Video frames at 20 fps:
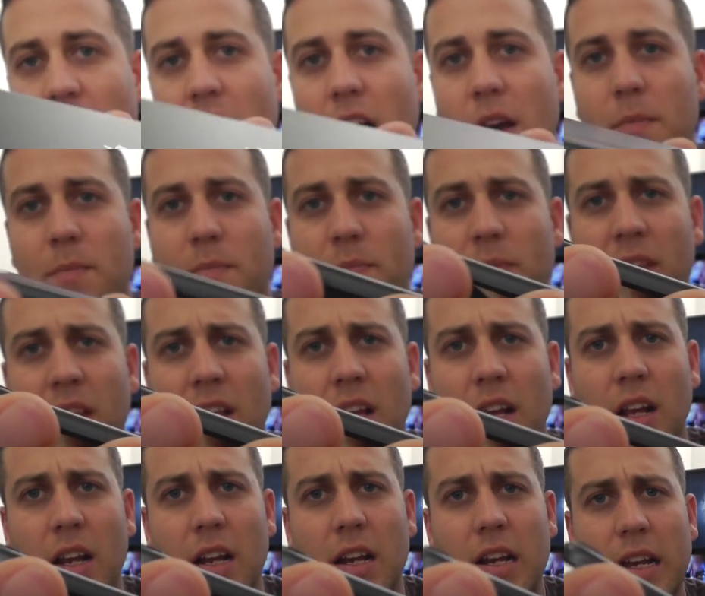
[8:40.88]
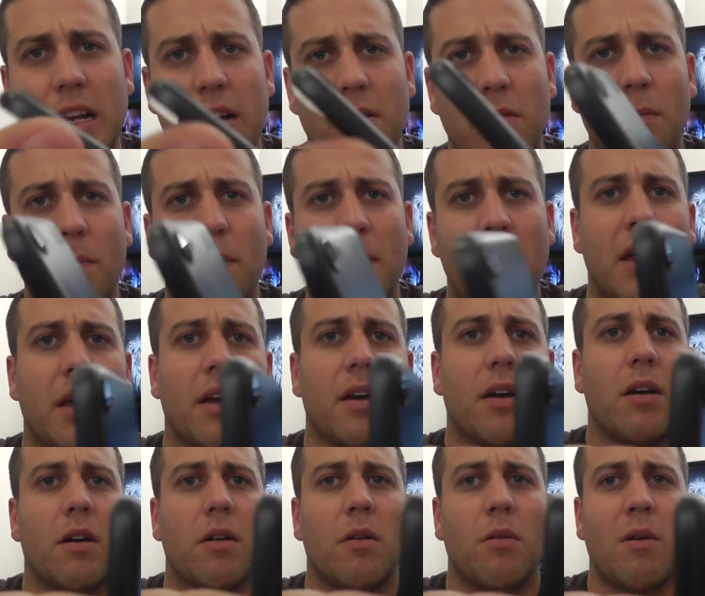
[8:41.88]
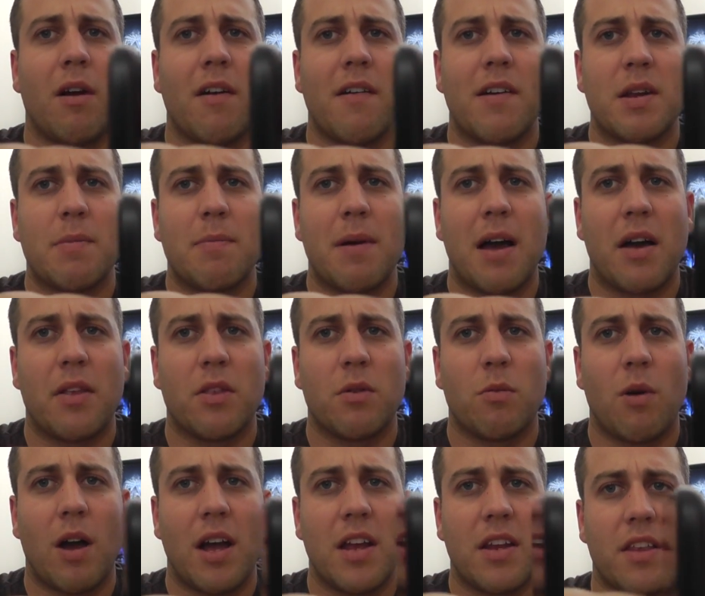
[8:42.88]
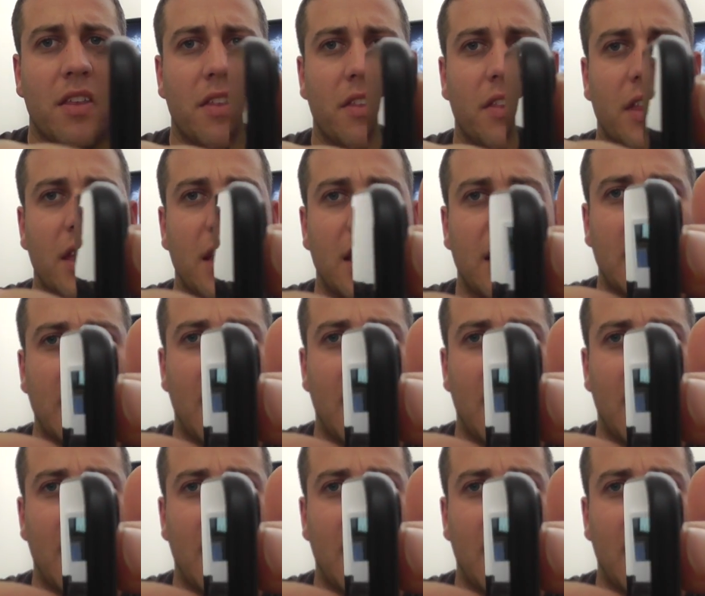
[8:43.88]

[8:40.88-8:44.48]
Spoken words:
A little bit worried about the way that the